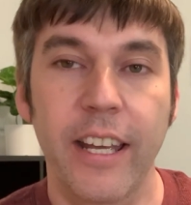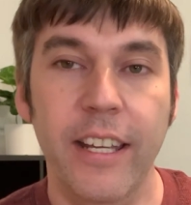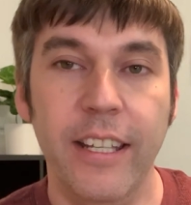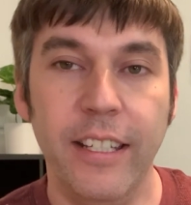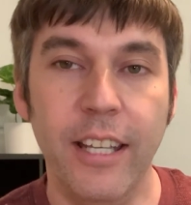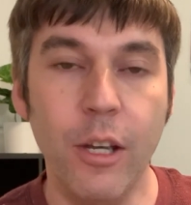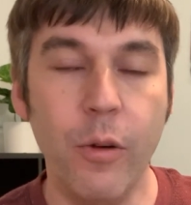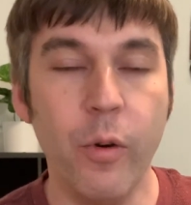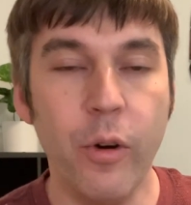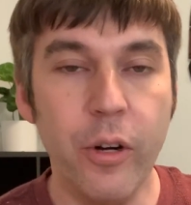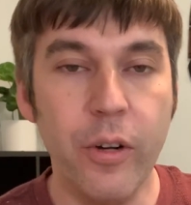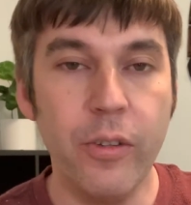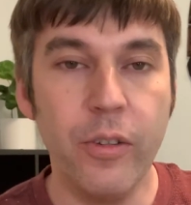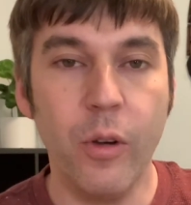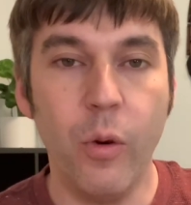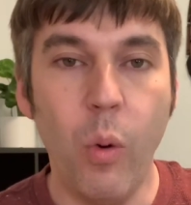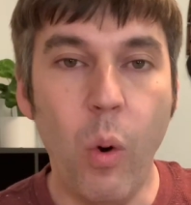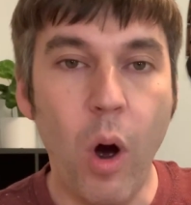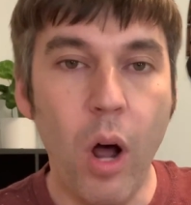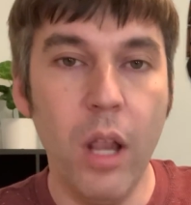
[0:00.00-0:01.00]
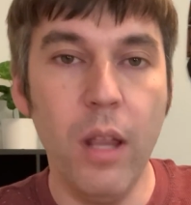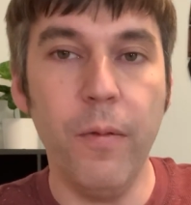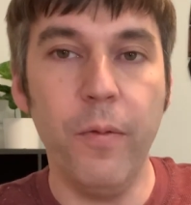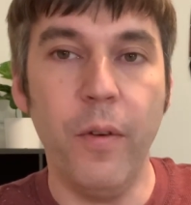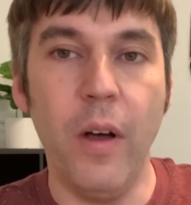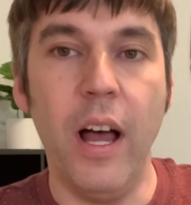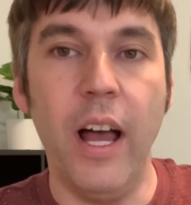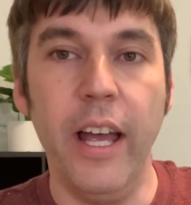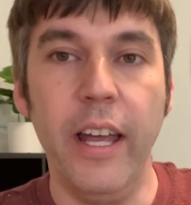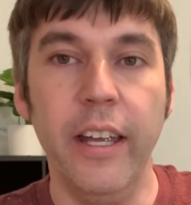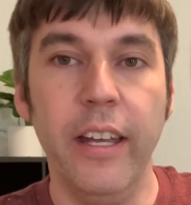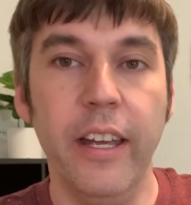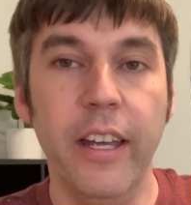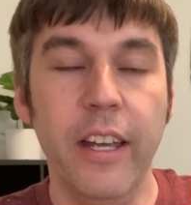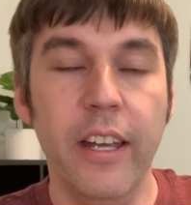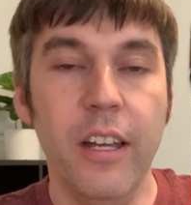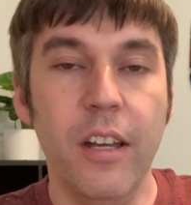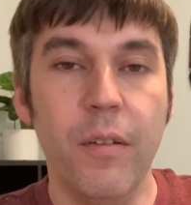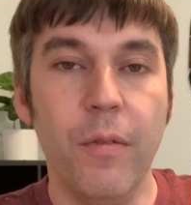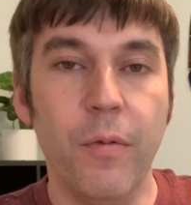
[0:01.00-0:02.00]
Gig workers qualify
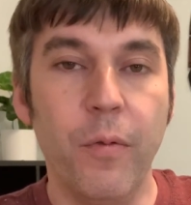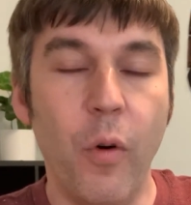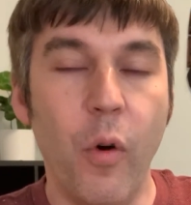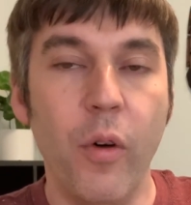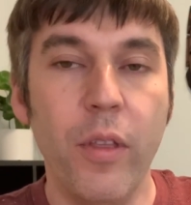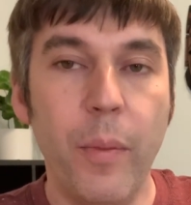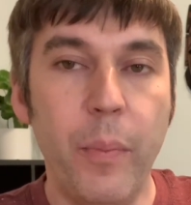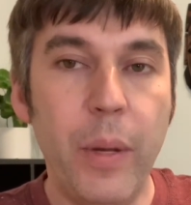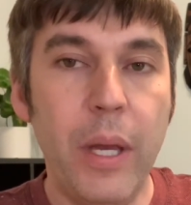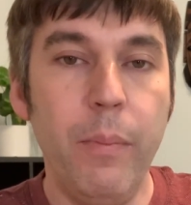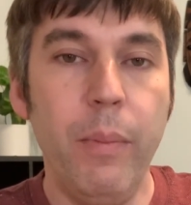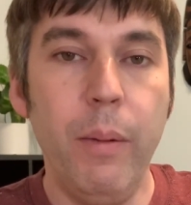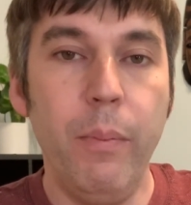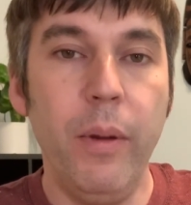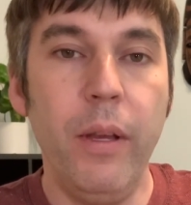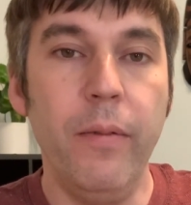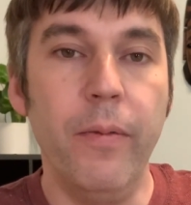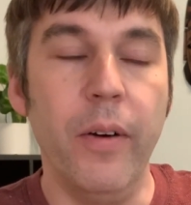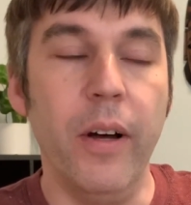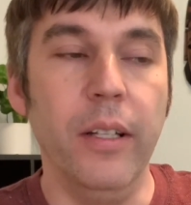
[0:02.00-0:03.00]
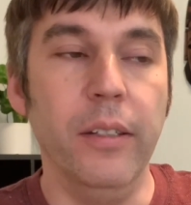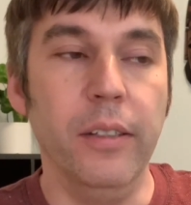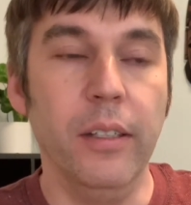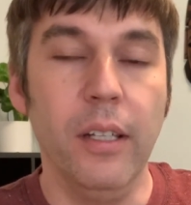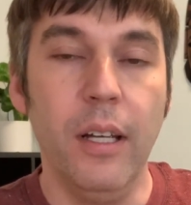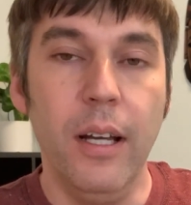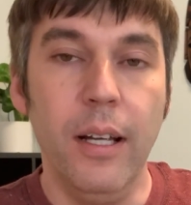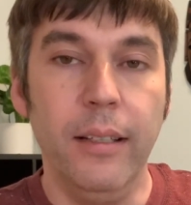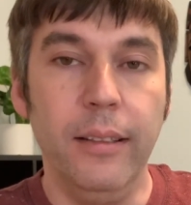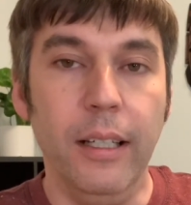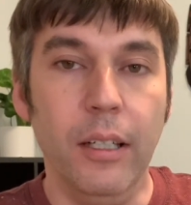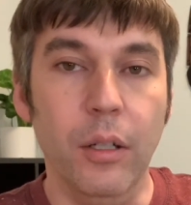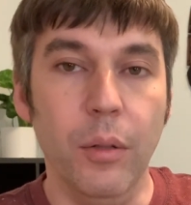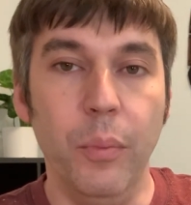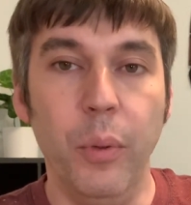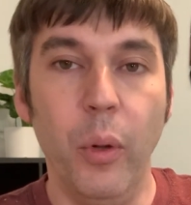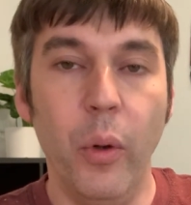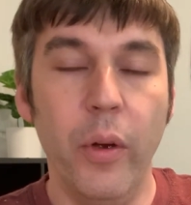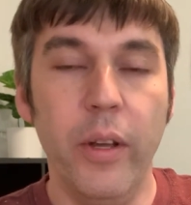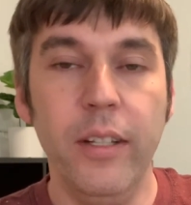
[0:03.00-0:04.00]
for the P P P funds. They're
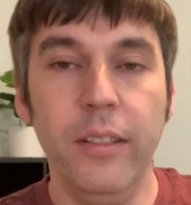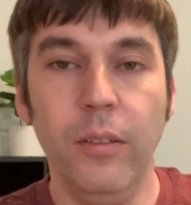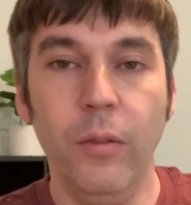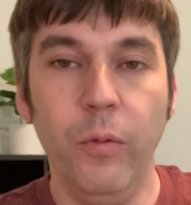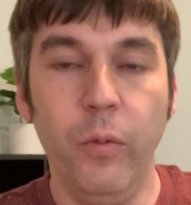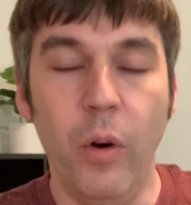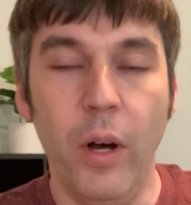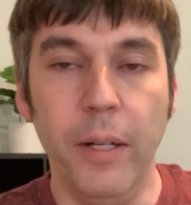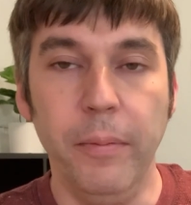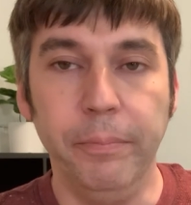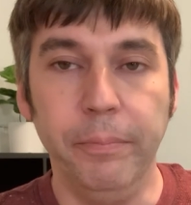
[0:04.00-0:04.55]
employees of one.